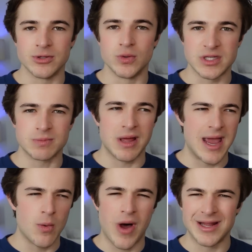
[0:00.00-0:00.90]
to
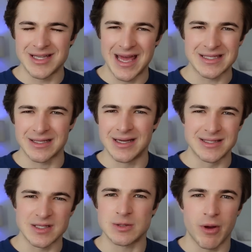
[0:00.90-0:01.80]
explain why Tesla
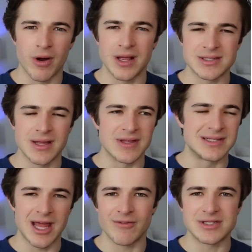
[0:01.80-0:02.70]
is experiencing this
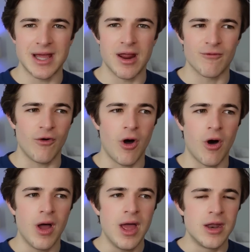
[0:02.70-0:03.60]
devastating
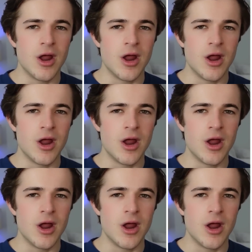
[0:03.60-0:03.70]
fall.